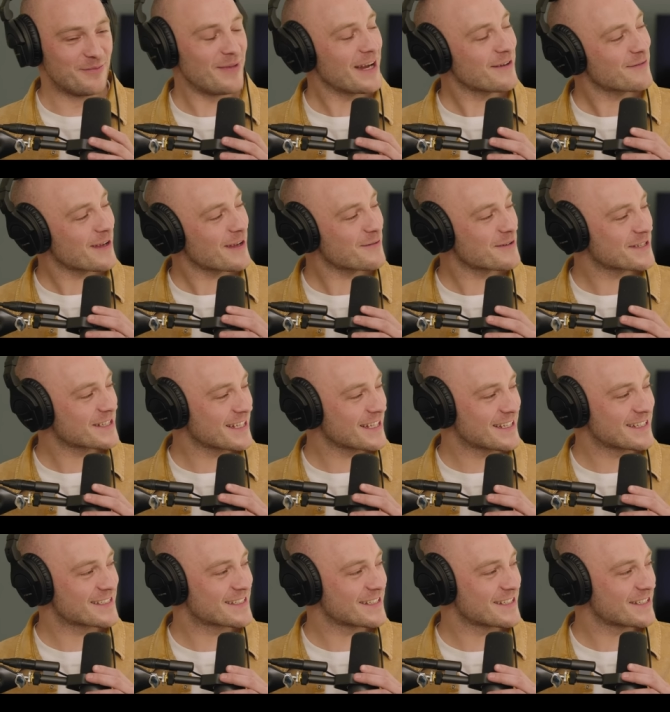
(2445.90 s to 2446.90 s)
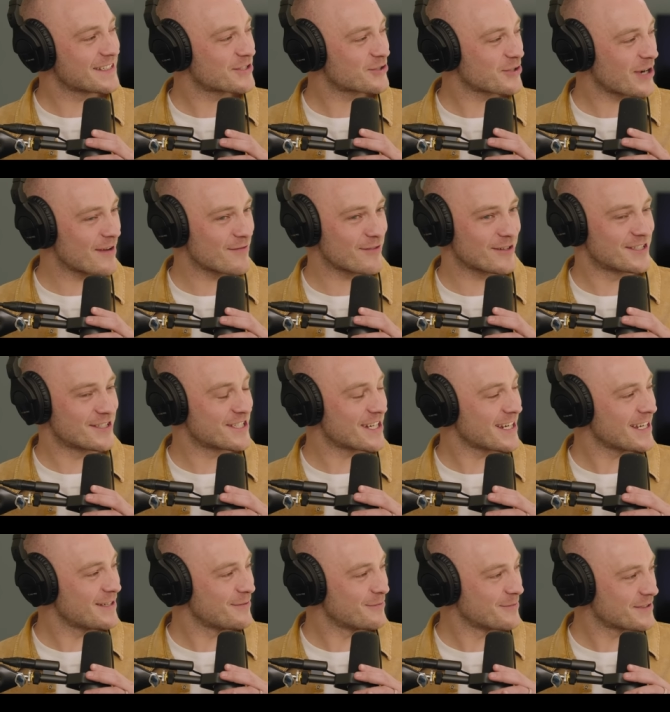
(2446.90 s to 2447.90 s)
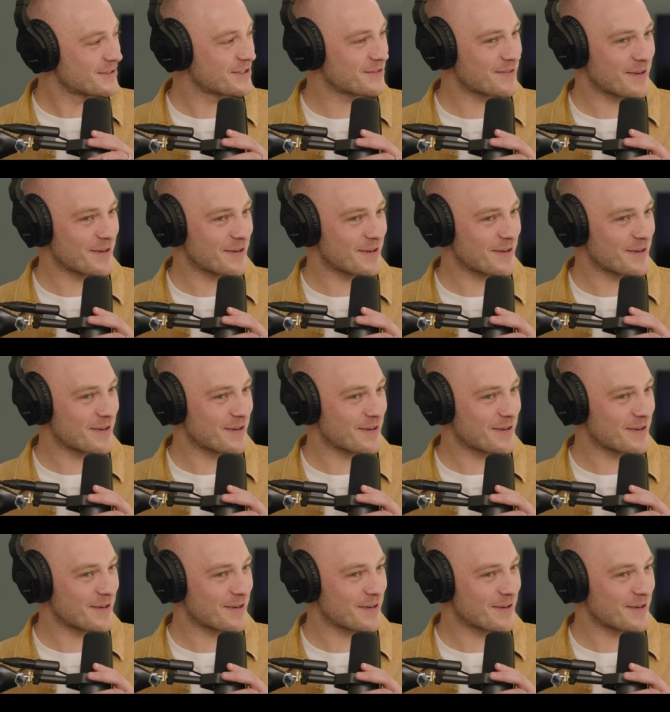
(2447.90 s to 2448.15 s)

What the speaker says: My favorite thing is that Trayvon James.